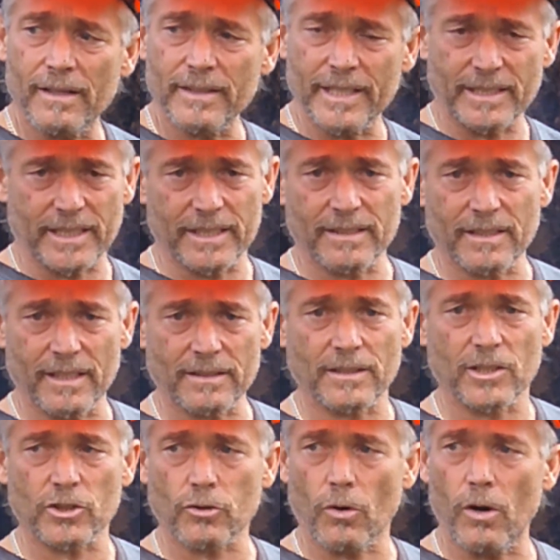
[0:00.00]
It didn't get
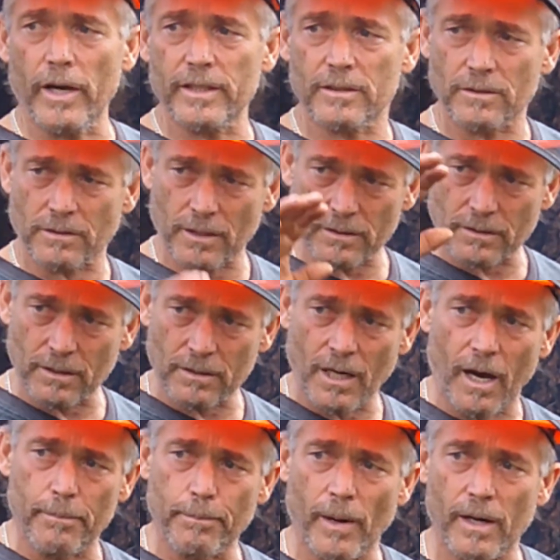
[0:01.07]
destroyed. It's just the
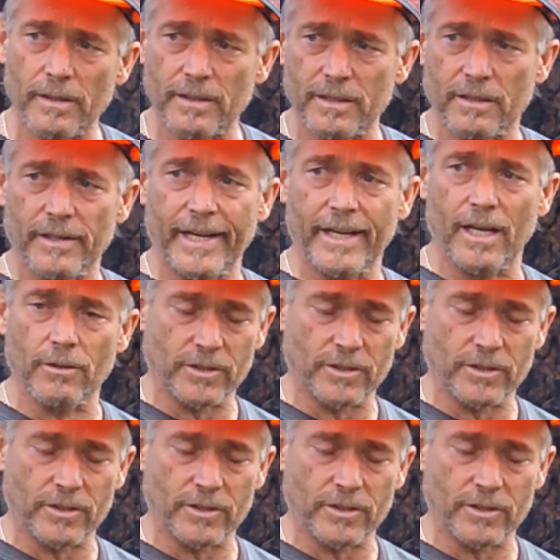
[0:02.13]
top part of the greenhouse.